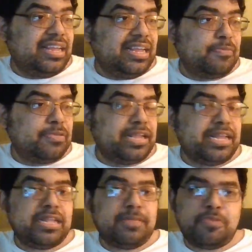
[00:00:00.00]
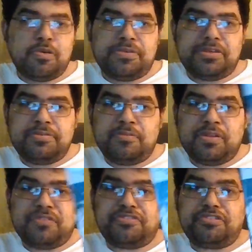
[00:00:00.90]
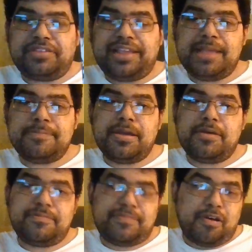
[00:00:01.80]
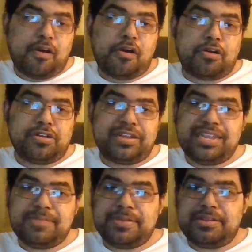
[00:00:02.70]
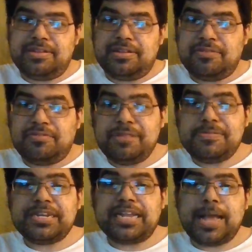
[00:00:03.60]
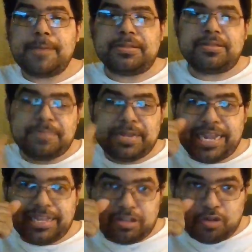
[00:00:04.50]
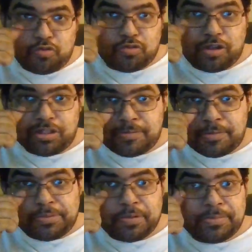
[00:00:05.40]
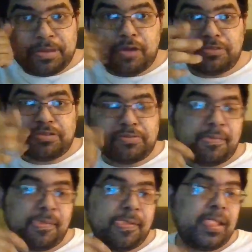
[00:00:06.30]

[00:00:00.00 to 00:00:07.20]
And if you seen this movie, when it first came out or on TV, Leave it in the comments. It'd be nice to know who saw this movie with me also.